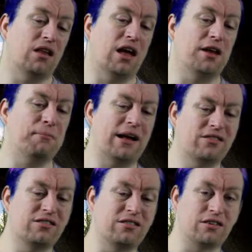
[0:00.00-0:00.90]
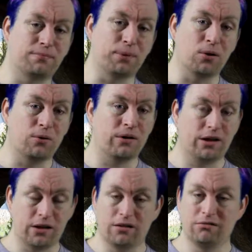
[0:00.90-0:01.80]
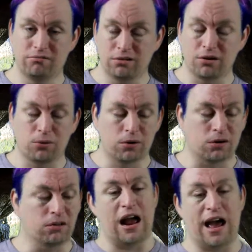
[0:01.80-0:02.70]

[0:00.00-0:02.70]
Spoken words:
And Max is exploring the world